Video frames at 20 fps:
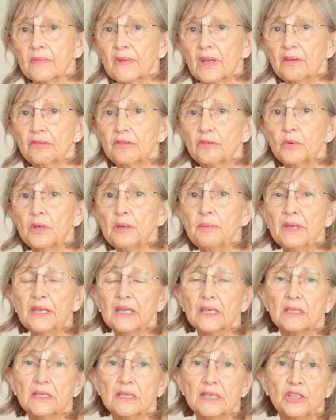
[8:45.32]
If the weeping
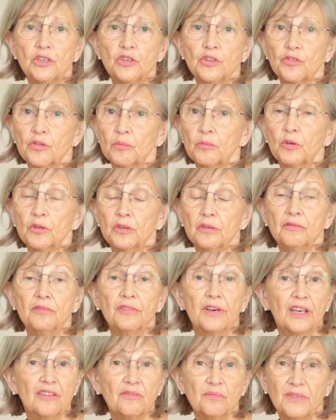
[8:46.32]
continues for more than
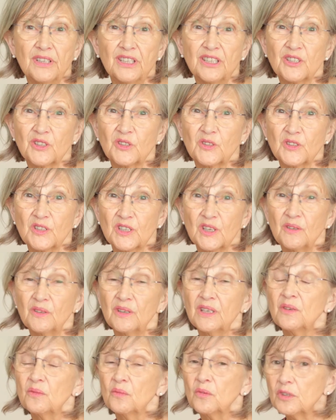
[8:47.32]
5 minutes or so,
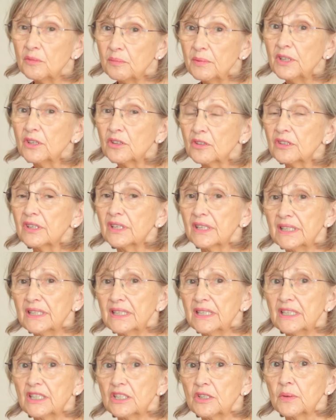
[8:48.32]
it would be a good
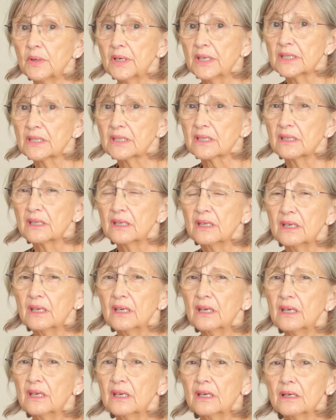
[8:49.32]
idea to ask,
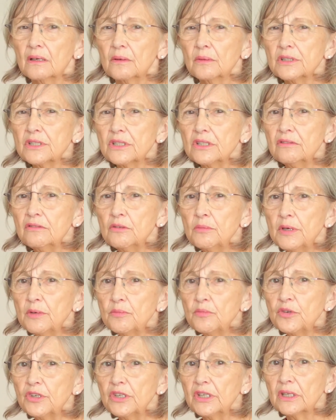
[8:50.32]
"What are you
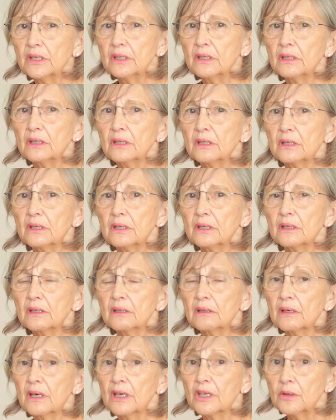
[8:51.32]
remembering?
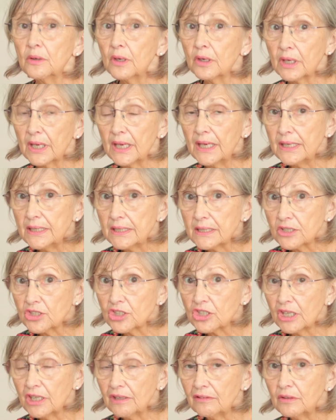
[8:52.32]
Are you okay to
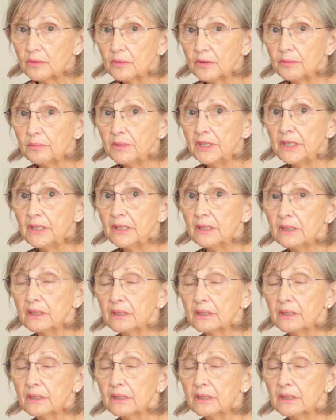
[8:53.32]
share it with me?"